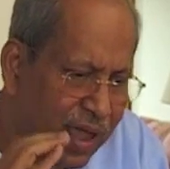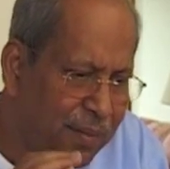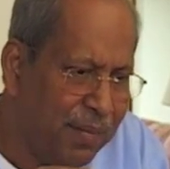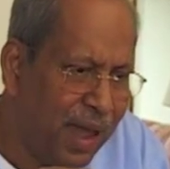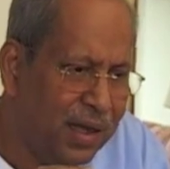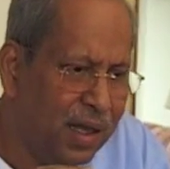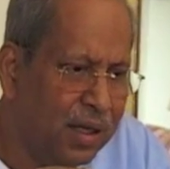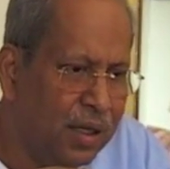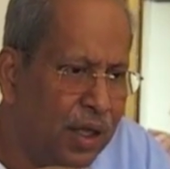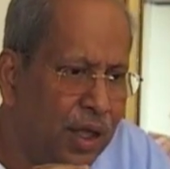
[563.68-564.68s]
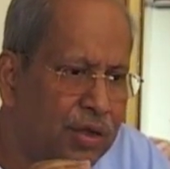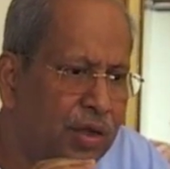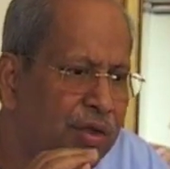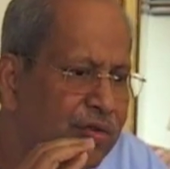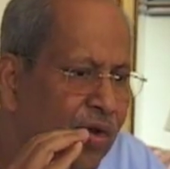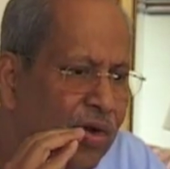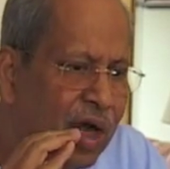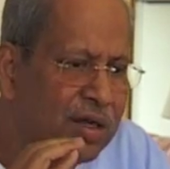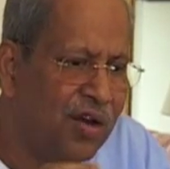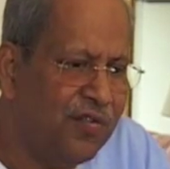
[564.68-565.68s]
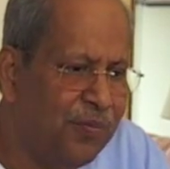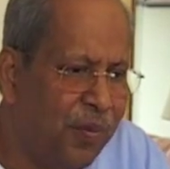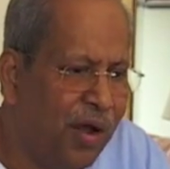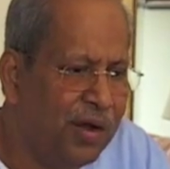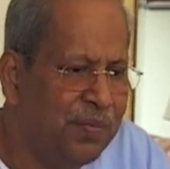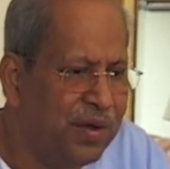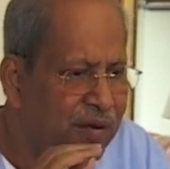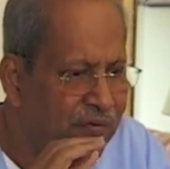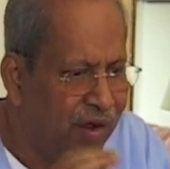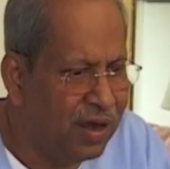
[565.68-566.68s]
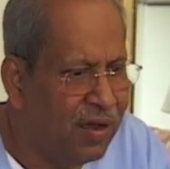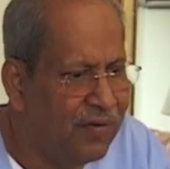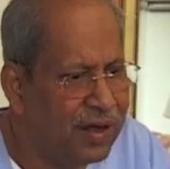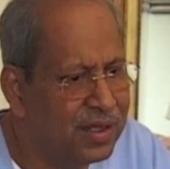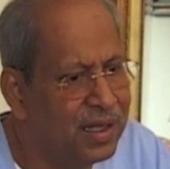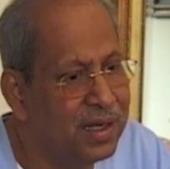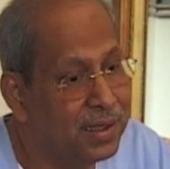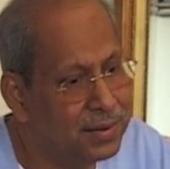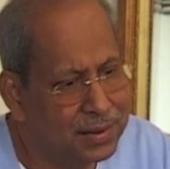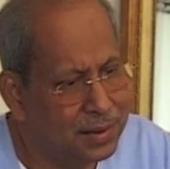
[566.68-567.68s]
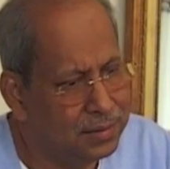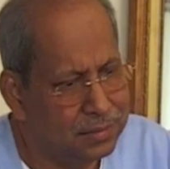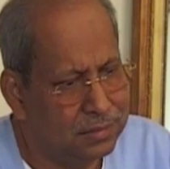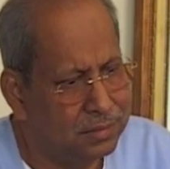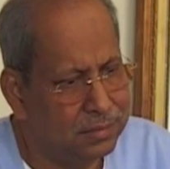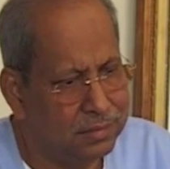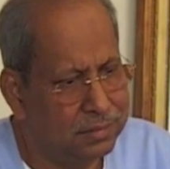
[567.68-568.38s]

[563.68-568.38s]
In the same manner, there is no cutoff point between 1 hour and the next.